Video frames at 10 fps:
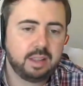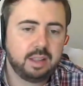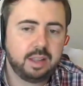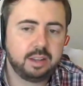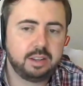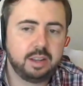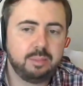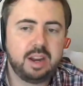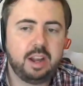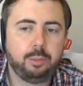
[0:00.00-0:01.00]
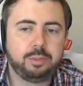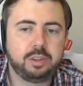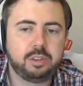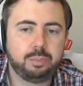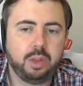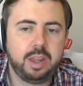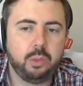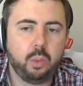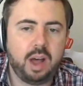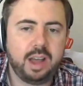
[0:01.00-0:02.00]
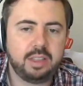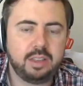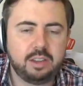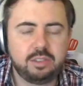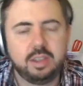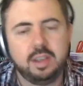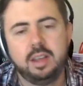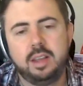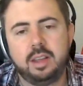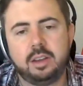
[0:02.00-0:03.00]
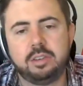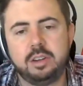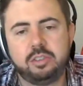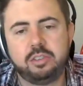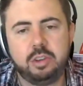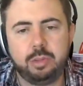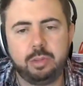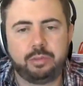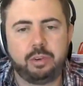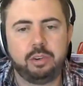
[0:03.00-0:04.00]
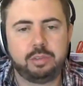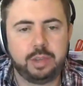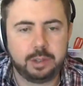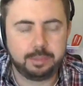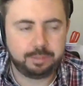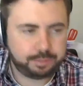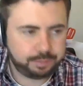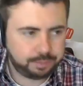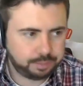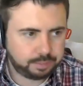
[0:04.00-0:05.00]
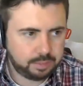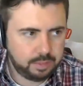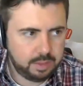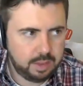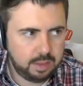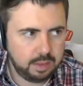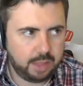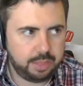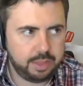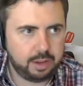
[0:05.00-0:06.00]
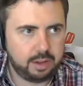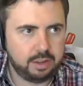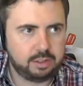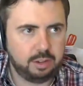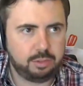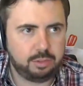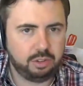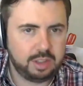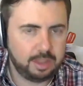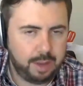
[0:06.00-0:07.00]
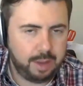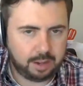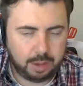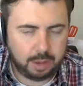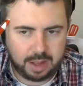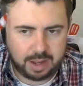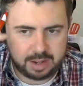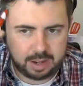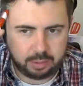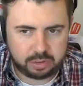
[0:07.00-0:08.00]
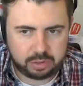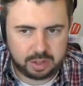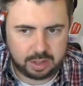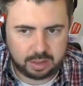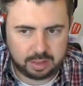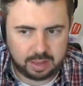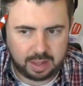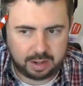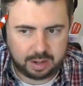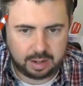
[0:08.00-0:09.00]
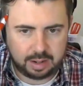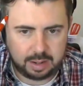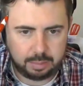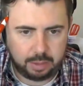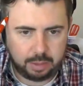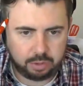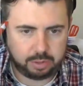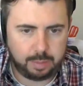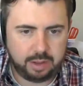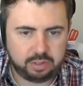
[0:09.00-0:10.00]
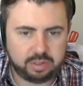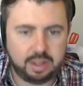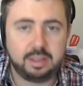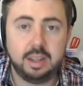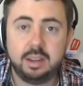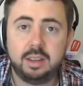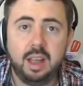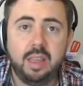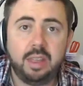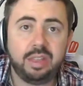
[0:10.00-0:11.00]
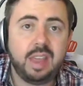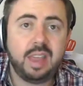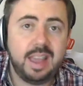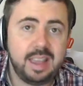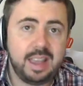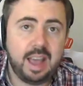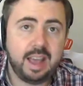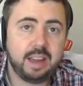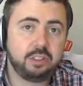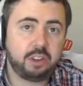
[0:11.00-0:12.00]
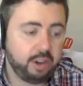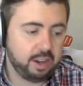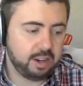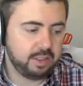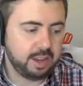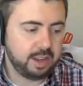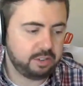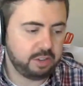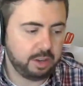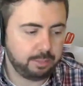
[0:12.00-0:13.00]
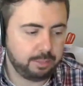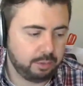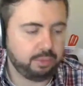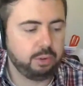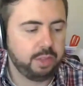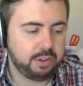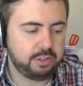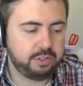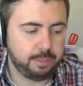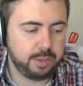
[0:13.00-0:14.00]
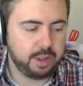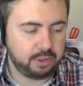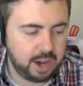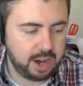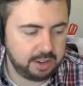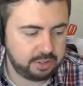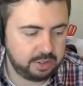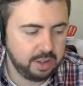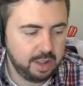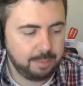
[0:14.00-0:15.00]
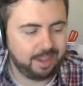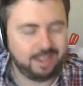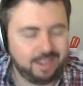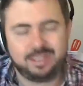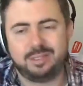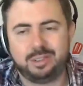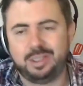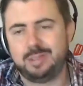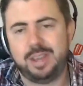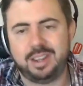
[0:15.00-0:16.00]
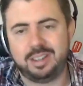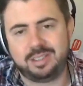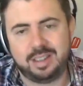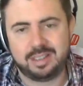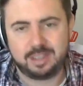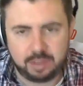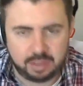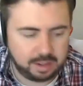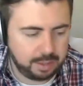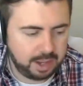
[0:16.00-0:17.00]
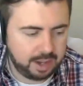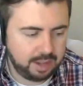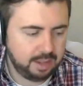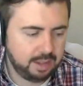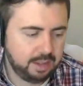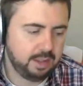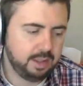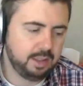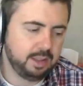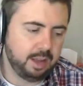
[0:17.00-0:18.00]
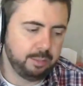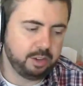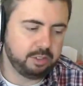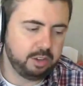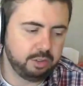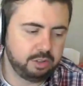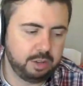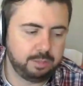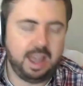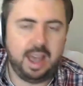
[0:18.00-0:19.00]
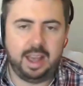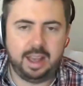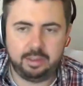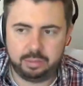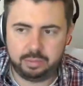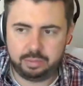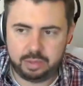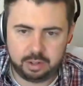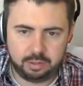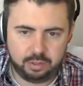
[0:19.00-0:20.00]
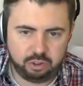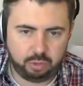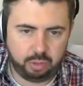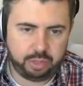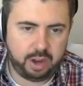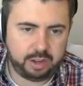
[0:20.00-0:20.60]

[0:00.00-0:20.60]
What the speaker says: It helps explain why, because initially with the first film, I think conceptually in the back of my mind, I was thinking that they were somehow sentient, that they had targeted that ship or flew that ship and it crashed. But it doesn't really make any sense if you think about it, because they don't seem to have individual thoughts,